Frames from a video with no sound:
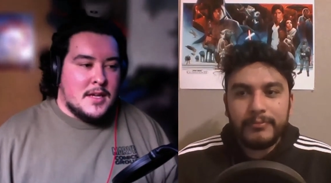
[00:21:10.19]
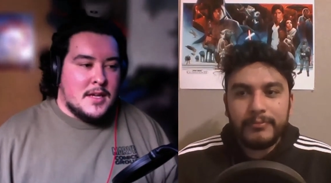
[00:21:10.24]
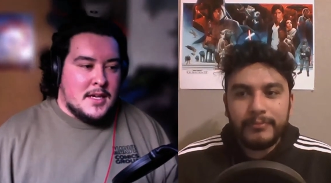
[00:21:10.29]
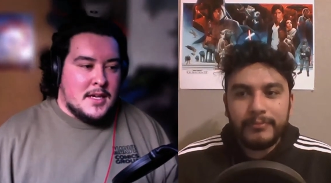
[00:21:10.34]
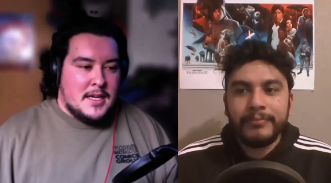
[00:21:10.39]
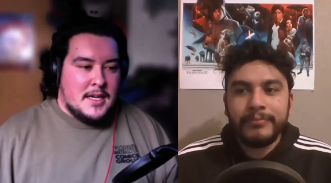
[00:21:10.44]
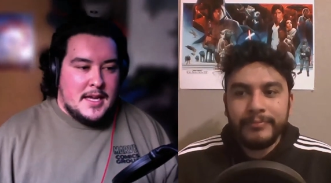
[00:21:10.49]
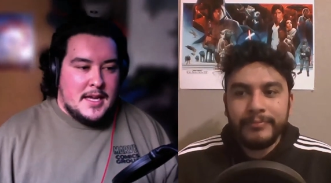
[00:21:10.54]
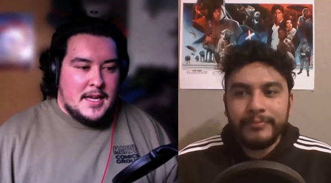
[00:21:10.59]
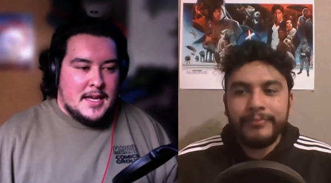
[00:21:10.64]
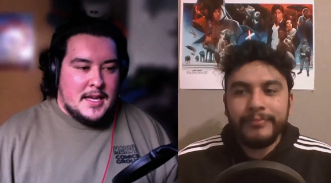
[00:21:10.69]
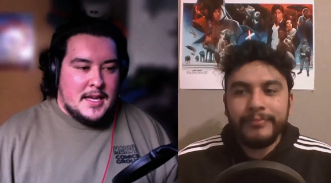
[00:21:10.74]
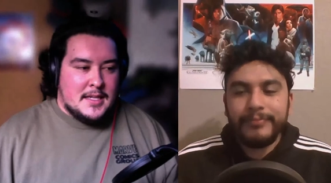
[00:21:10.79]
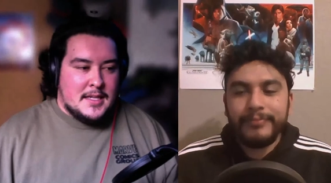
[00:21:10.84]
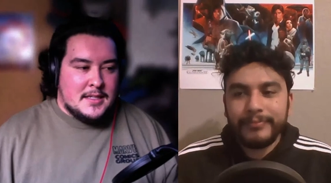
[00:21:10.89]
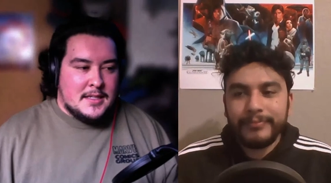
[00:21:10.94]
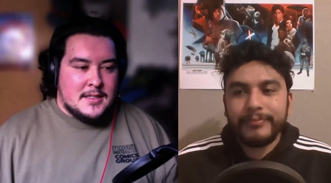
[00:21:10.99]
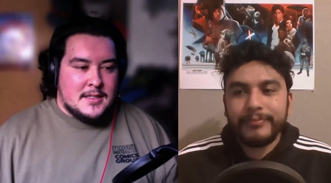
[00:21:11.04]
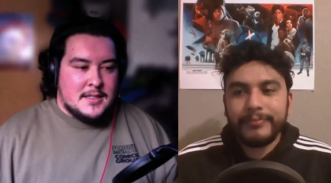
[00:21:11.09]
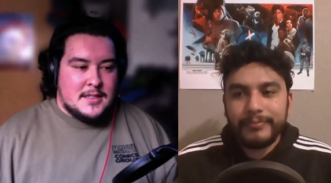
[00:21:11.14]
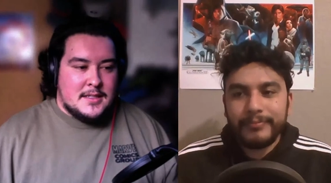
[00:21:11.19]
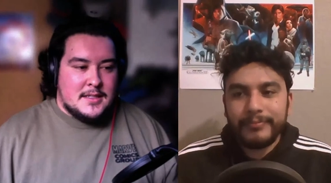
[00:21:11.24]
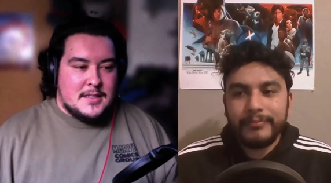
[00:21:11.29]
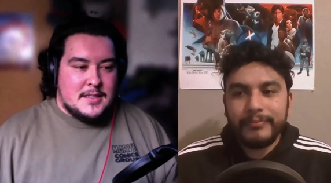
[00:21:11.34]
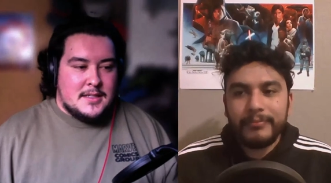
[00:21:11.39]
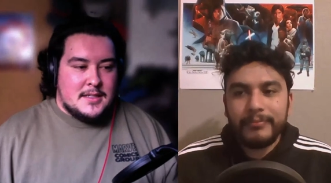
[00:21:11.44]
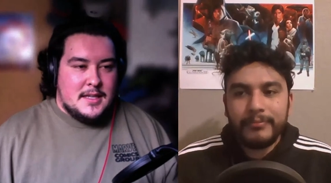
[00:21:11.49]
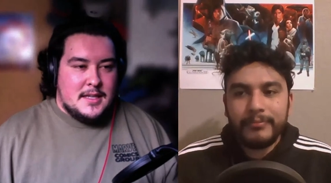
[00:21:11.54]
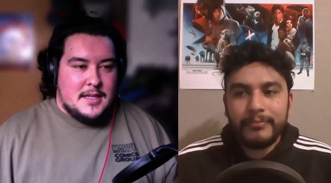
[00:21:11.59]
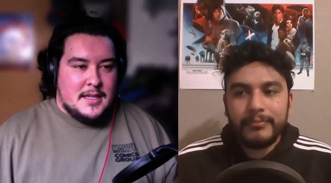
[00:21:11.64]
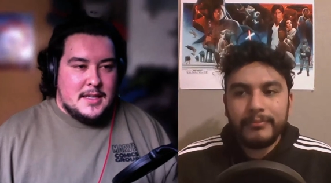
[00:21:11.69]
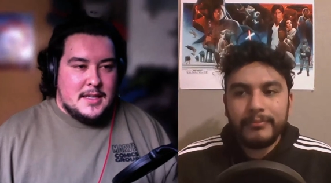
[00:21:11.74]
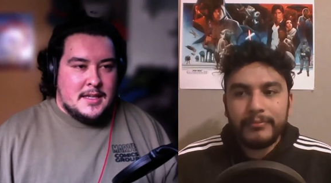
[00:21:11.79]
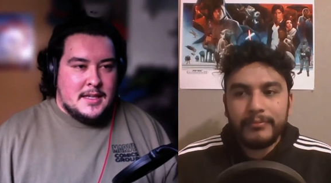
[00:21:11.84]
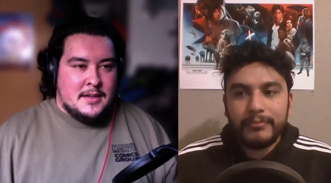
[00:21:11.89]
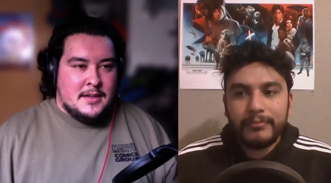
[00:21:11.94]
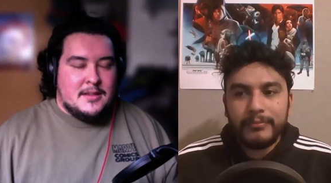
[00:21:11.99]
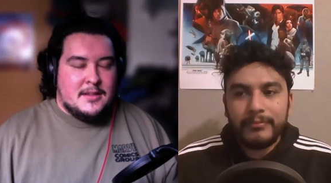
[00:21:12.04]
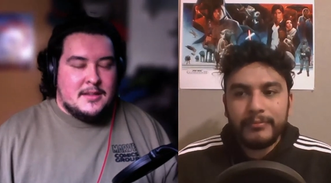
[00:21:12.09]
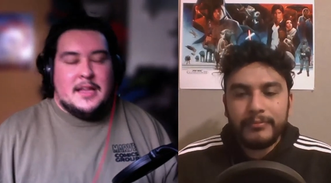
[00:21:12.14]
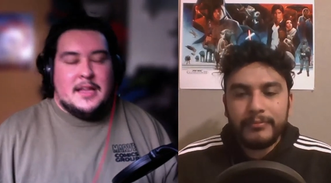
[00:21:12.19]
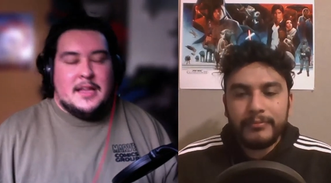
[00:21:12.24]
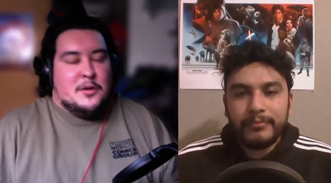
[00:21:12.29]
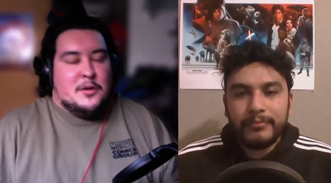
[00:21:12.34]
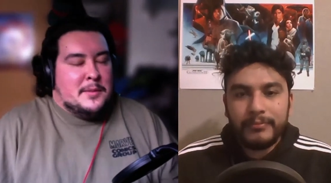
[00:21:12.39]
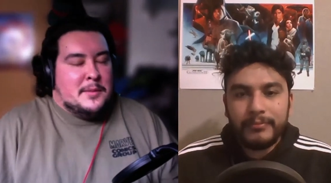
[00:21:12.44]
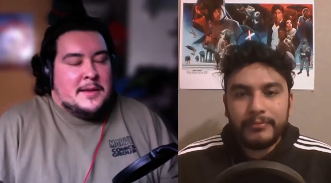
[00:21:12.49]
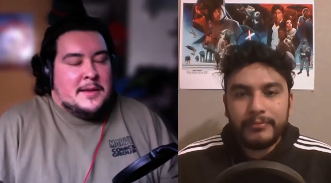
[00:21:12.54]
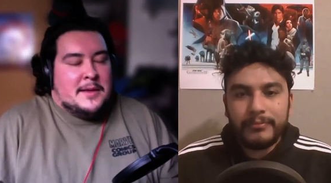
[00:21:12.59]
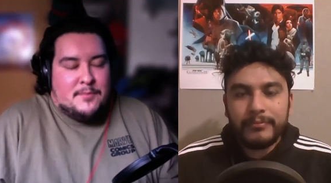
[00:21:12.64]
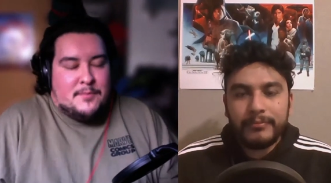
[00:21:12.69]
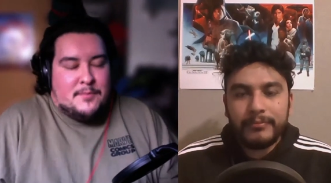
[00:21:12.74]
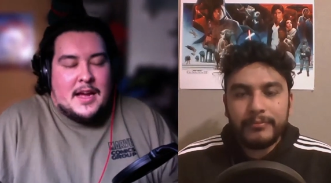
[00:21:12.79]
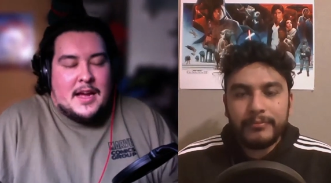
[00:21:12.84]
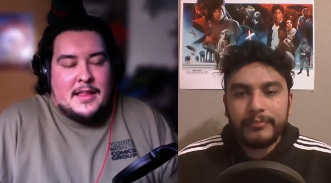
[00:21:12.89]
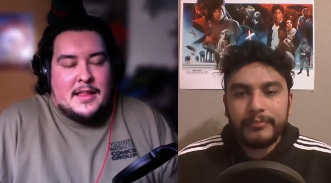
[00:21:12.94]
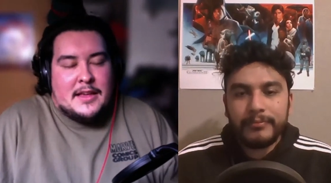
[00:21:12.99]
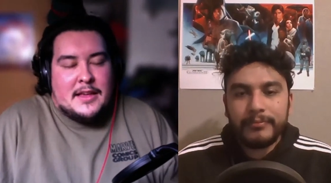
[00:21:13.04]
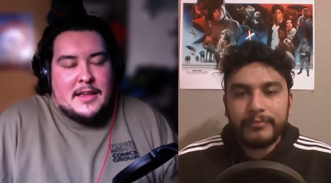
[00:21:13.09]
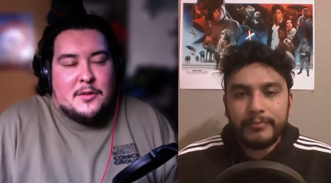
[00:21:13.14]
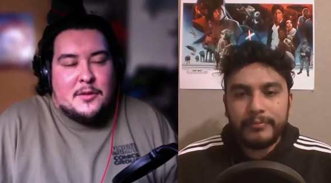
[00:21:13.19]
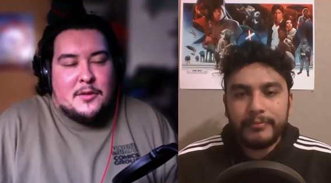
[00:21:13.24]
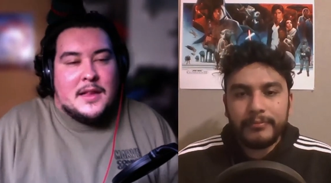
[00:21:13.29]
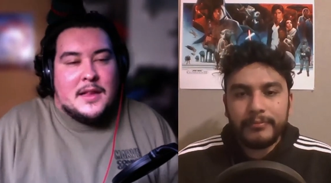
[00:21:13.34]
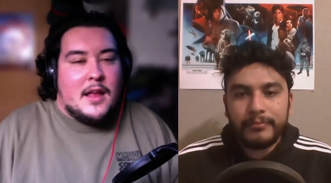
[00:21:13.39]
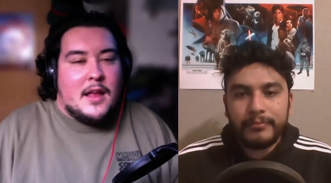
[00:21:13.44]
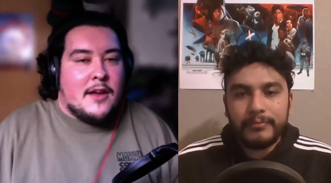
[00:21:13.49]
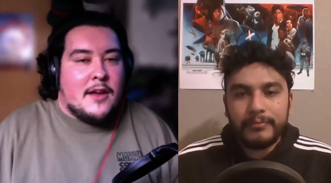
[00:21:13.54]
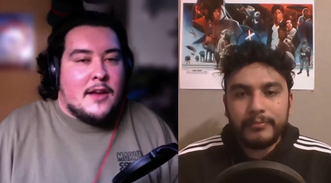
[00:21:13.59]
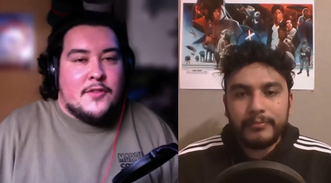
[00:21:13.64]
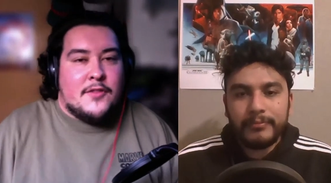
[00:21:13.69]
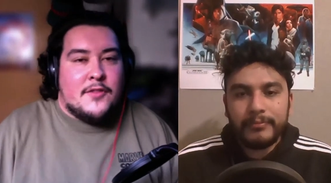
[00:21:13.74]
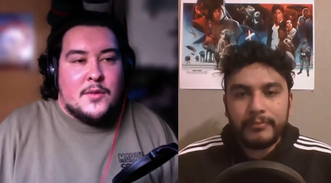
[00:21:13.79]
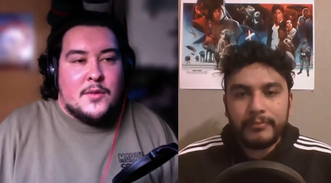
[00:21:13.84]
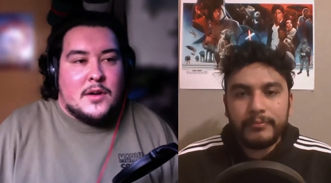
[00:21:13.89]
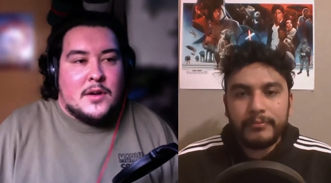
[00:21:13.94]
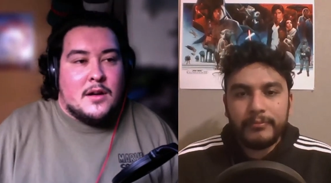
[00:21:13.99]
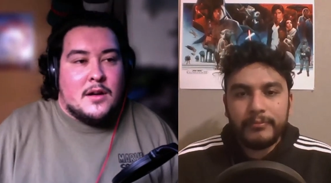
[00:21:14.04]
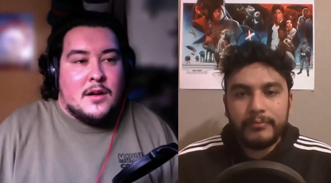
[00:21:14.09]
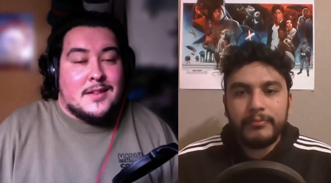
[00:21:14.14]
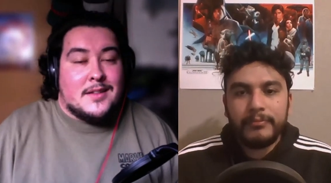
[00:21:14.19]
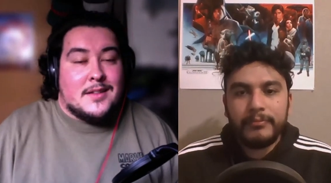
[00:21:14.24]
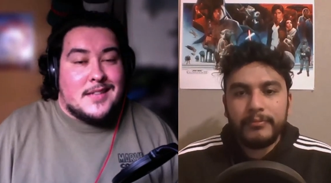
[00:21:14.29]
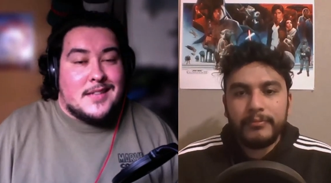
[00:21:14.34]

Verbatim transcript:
Speaker 1: Mm-hmm. And it'll be, I think it'll be a lot of fun regardless.